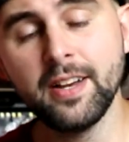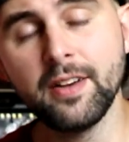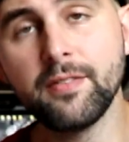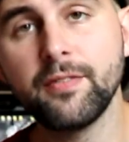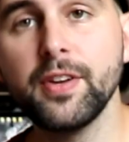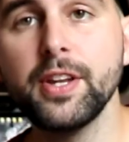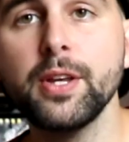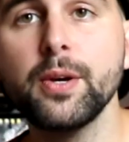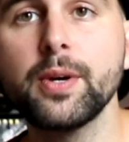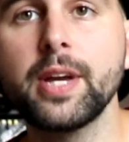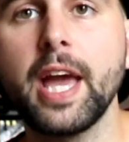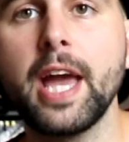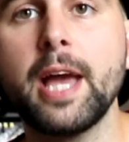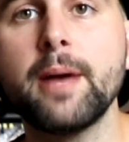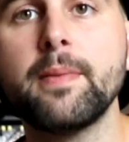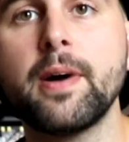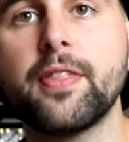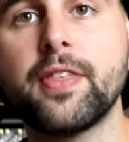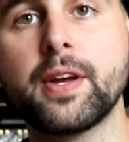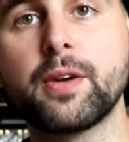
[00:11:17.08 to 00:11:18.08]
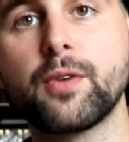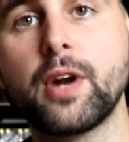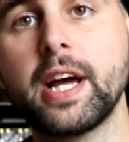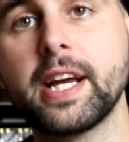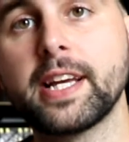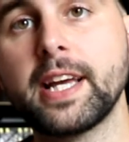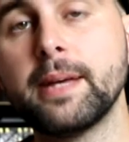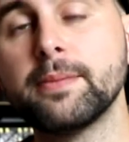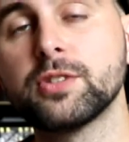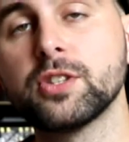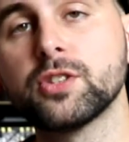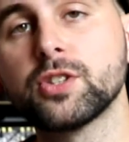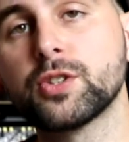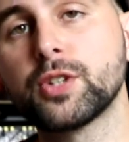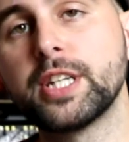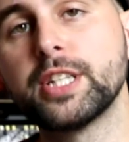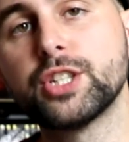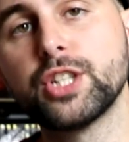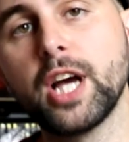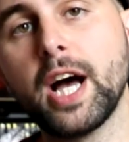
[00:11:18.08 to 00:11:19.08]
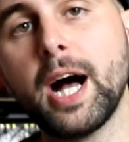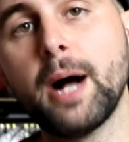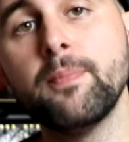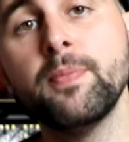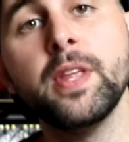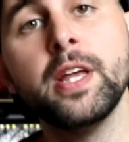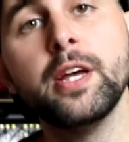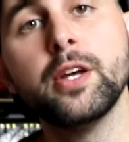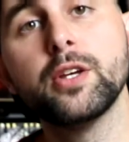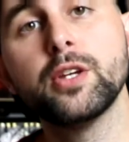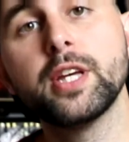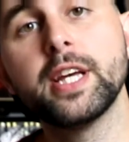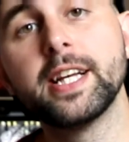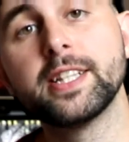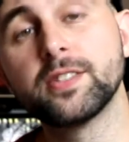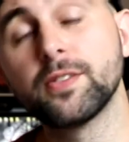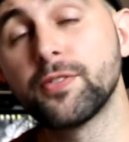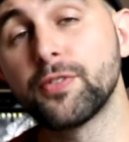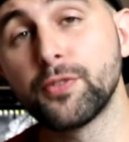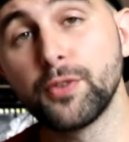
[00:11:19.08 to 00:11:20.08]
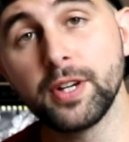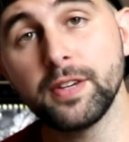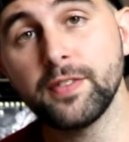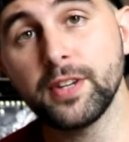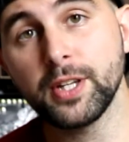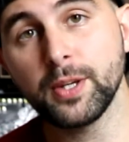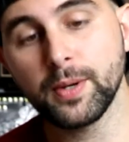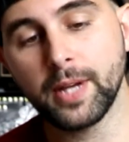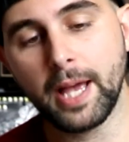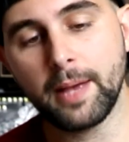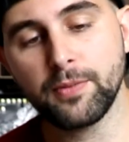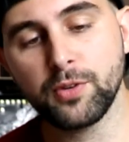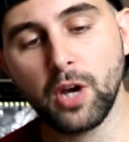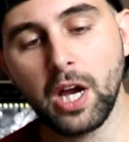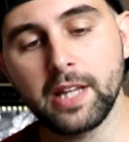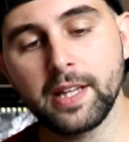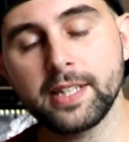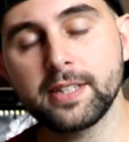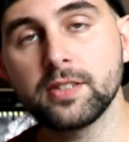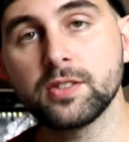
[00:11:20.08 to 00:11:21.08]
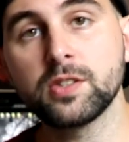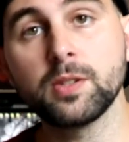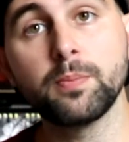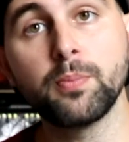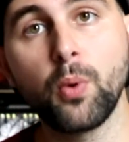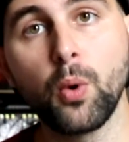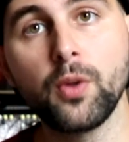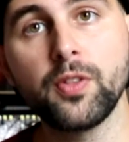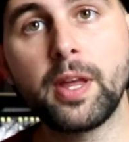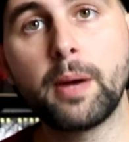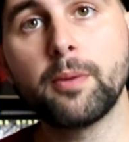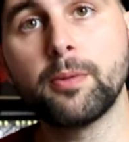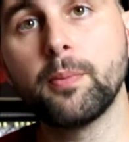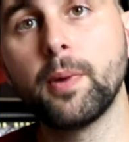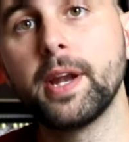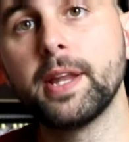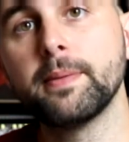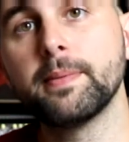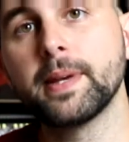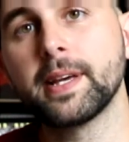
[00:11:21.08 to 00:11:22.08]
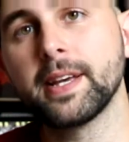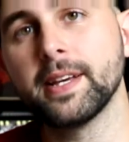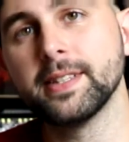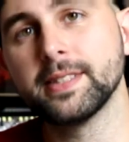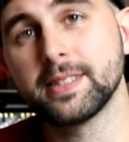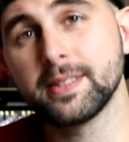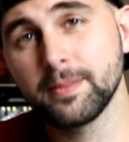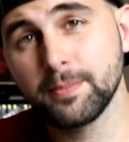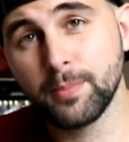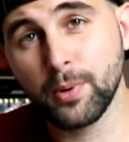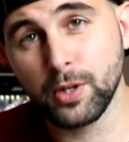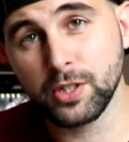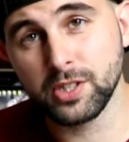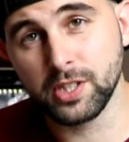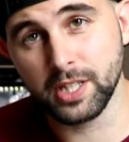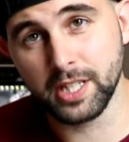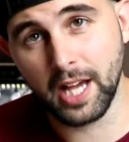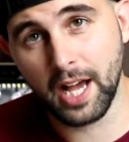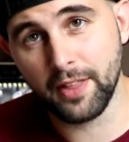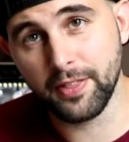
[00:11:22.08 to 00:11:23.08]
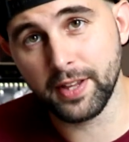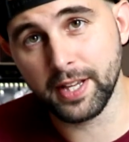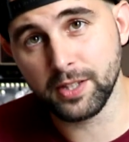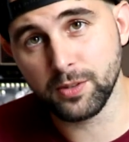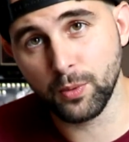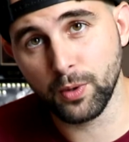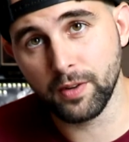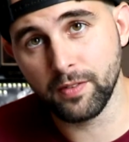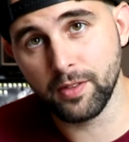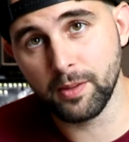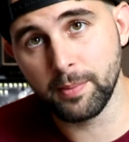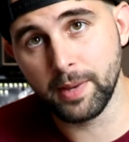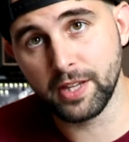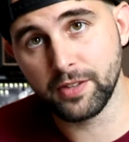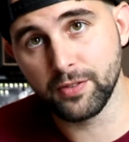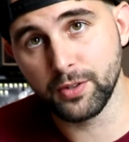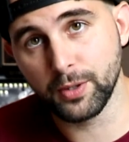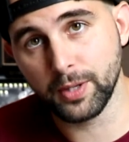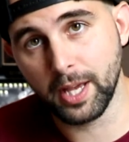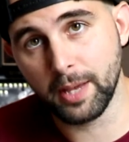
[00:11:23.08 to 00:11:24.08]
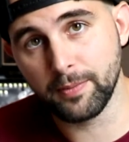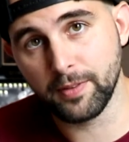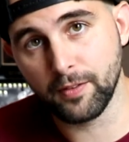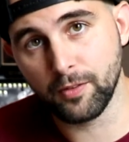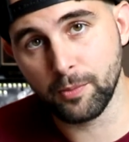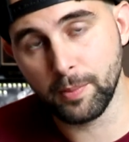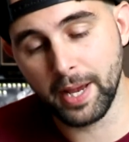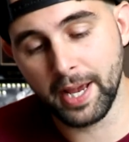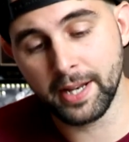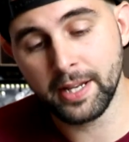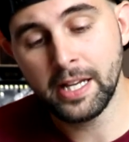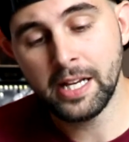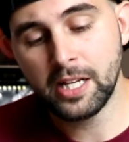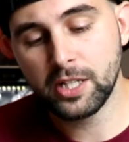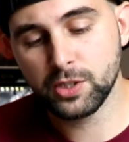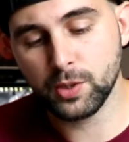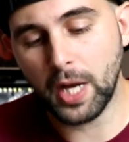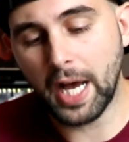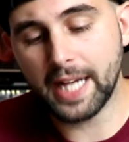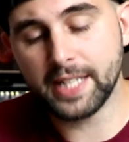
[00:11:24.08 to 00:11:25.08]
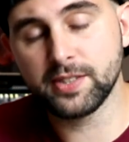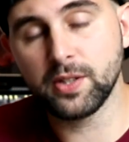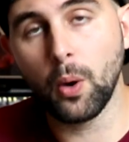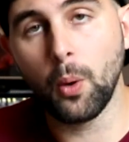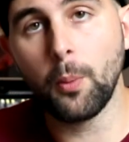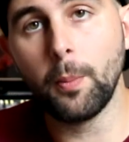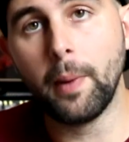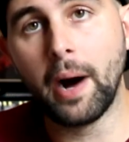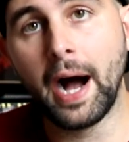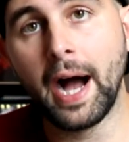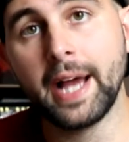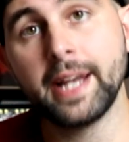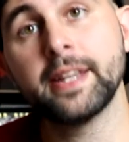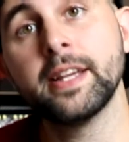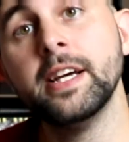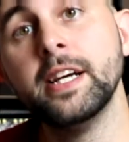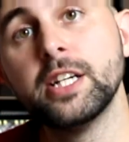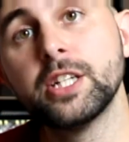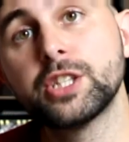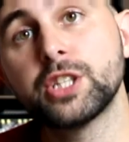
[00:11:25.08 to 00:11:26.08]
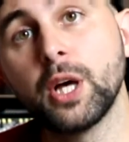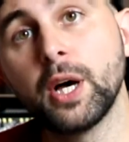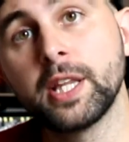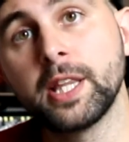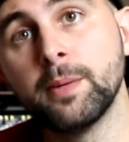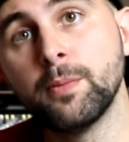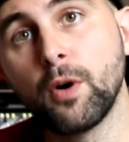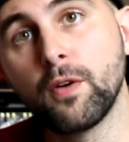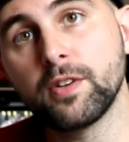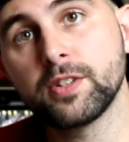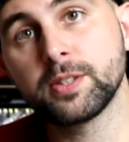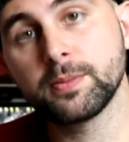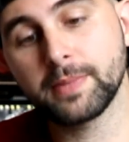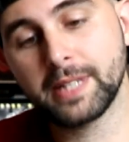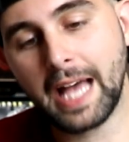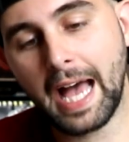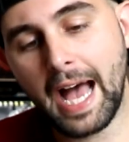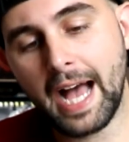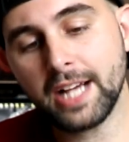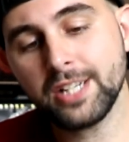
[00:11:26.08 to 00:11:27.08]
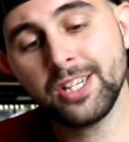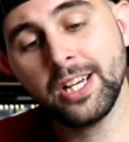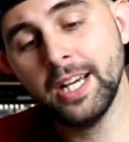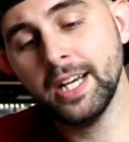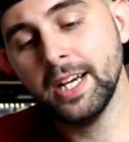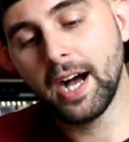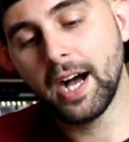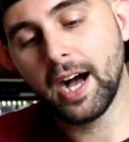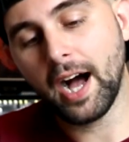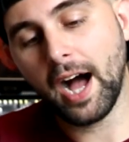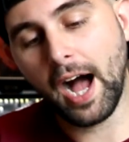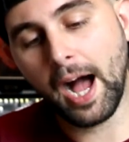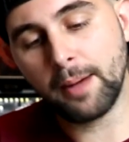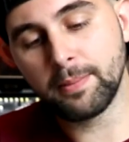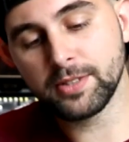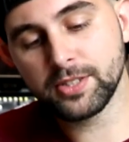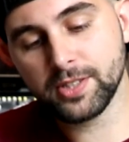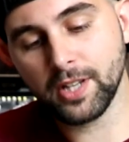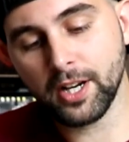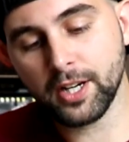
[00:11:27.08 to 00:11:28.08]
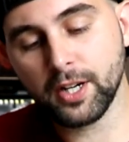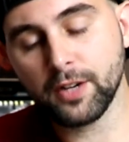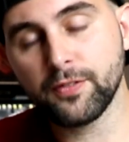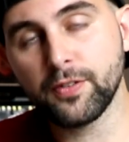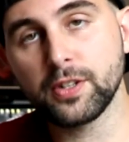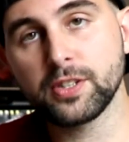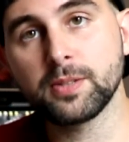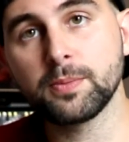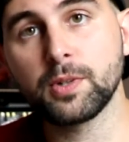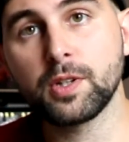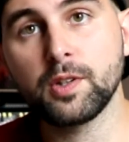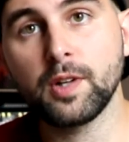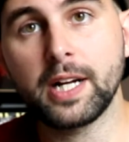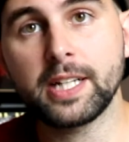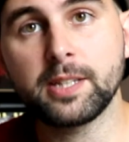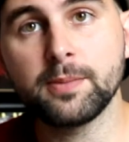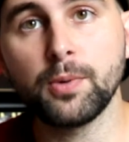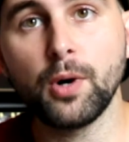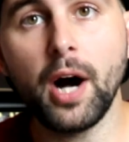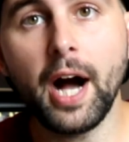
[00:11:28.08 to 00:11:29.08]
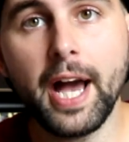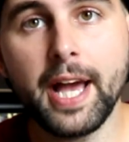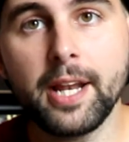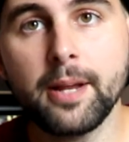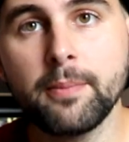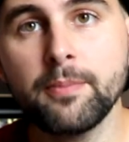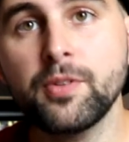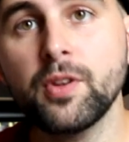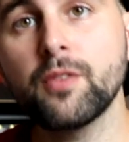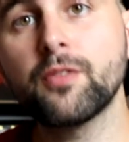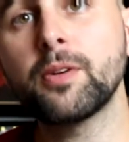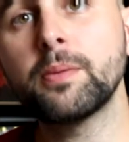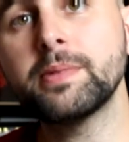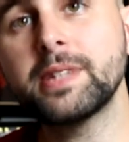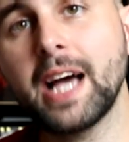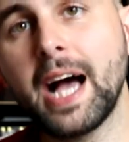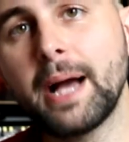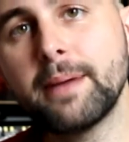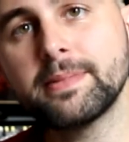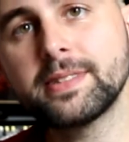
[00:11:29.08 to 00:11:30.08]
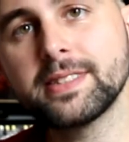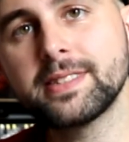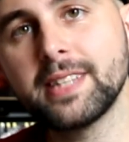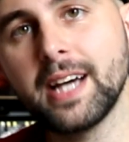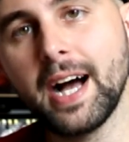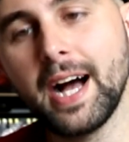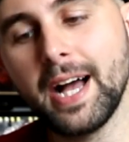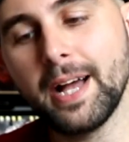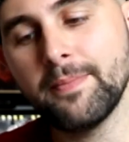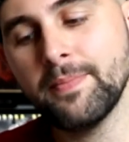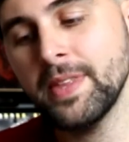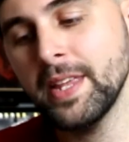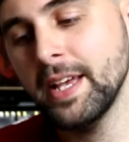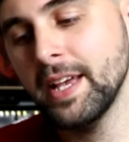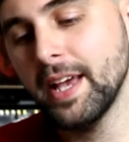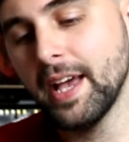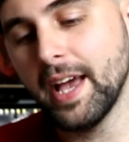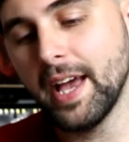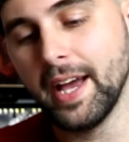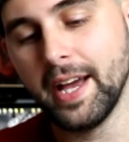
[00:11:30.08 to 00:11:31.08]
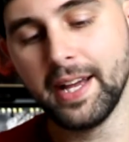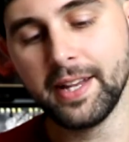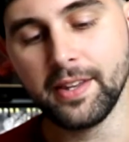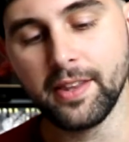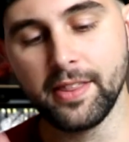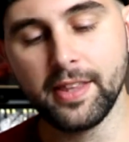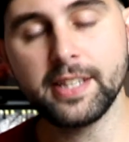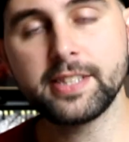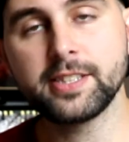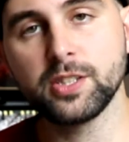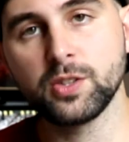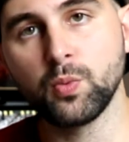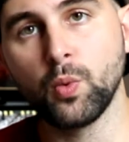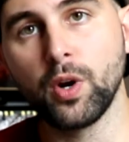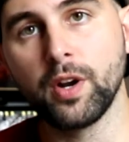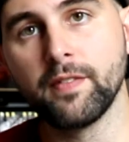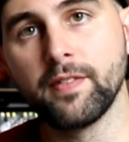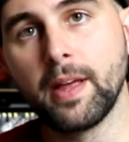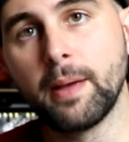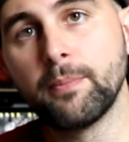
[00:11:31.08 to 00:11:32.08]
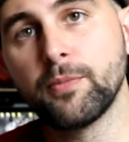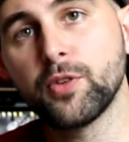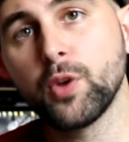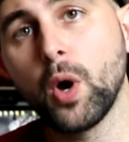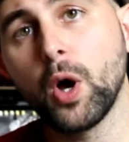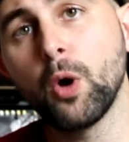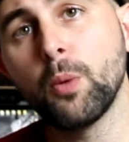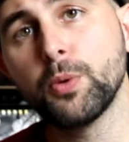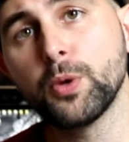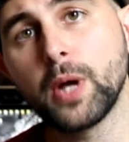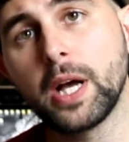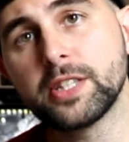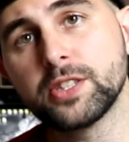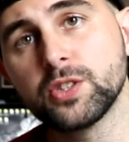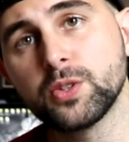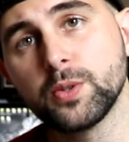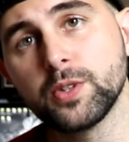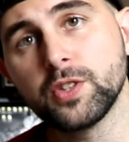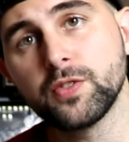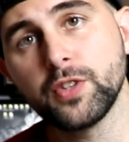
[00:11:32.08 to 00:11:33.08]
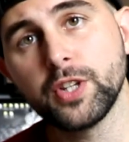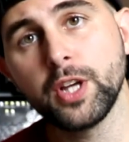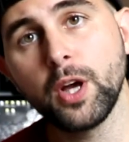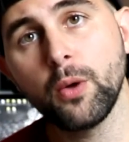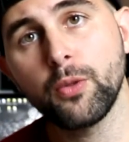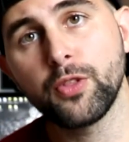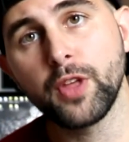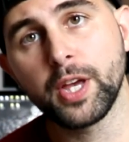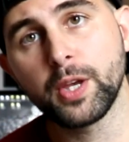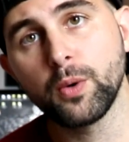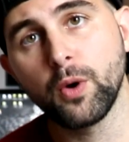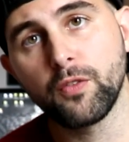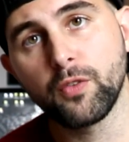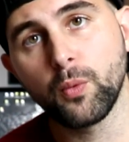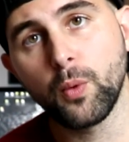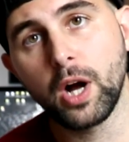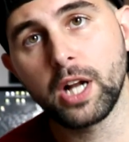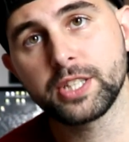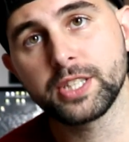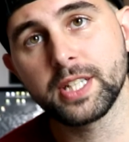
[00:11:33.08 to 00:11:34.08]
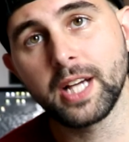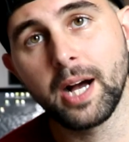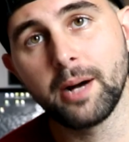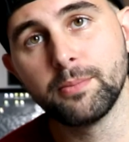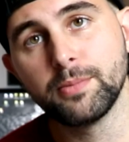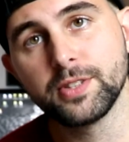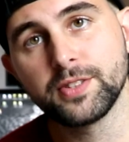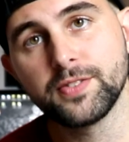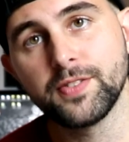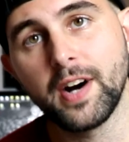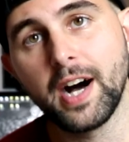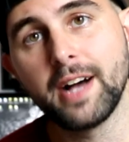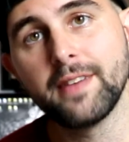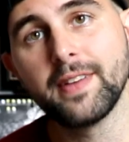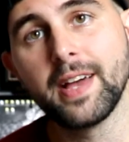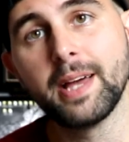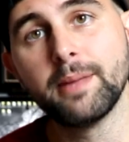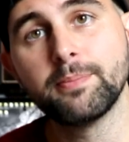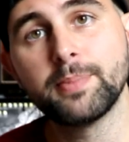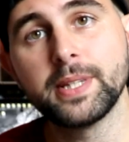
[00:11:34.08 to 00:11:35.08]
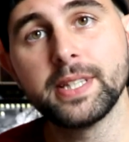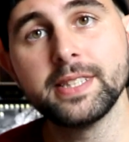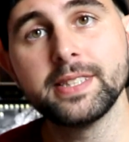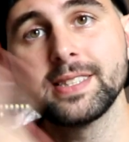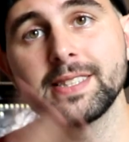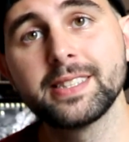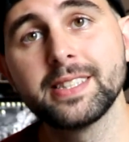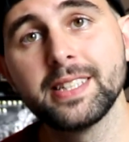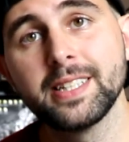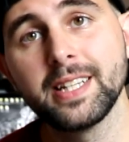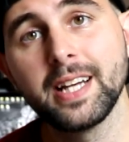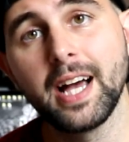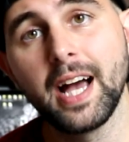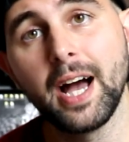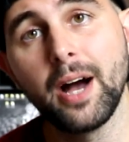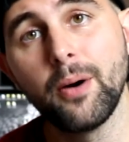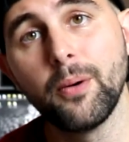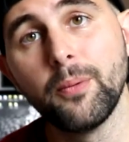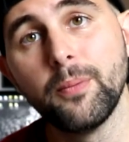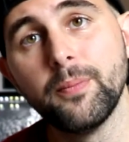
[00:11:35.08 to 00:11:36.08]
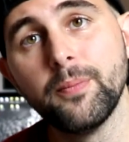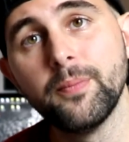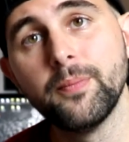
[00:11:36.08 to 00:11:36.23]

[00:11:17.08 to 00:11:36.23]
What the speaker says: video game. I think Riot Games does a great job. It's a free video game, so I like to support them with money because personally I think it's one of the best video games ever made, so I don't mind shelling them over some cash. I'm a sucker for some collectible items from time to time, and this is one of them. So I hope you guys enjoyed this video. Thank you all for watching. I'm Blitz5, and peace out.